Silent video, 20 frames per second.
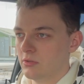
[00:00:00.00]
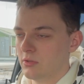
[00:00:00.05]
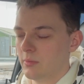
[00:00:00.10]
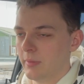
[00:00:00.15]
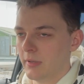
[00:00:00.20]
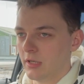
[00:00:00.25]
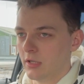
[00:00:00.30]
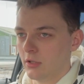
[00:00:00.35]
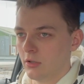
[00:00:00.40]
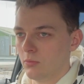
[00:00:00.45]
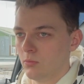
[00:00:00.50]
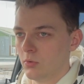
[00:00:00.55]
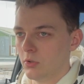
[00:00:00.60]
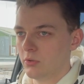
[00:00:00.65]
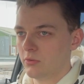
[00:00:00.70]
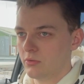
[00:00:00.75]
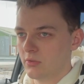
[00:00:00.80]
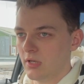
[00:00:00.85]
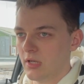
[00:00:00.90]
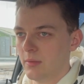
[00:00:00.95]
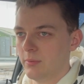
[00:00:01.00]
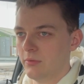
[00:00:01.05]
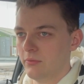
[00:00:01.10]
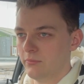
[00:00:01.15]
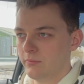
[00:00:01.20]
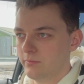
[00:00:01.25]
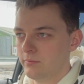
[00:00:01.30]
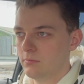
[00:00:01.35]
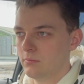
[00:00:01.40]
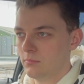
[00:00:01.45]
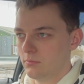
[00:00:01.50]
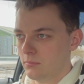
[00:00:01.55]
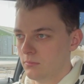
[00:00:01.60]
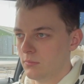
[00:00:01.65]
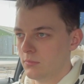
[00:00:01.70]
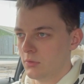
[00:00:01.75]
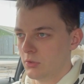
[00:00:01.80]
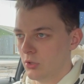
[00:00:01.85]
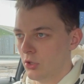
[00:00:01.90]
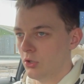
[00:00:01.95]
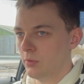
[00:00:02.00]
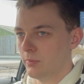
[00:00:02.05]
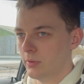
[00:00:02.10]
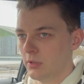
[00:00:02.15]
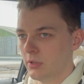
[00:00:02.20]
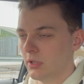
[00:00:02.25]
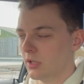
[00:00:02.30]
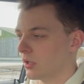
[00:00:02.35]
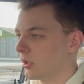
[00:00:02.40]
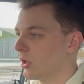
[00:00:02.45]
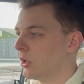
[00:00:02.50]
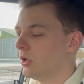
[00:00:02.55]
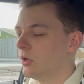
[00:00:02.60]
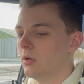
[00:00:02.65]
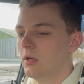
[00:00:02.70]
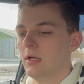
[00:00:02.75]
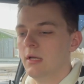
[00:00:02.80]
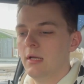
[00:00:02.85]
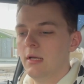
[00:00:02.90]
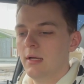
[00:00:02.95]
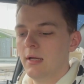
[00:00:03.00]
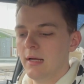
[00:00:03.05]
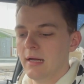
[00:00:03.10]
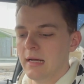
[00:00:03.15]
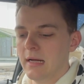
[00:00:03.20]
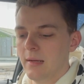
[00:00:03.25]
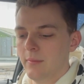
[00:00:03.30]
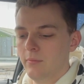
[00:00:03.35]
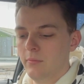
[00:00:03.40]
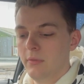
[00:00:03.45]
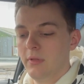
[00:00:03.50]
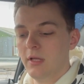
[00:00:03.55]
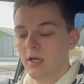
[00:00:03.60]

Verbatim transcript: depending on what type of Cooper you got. Um, the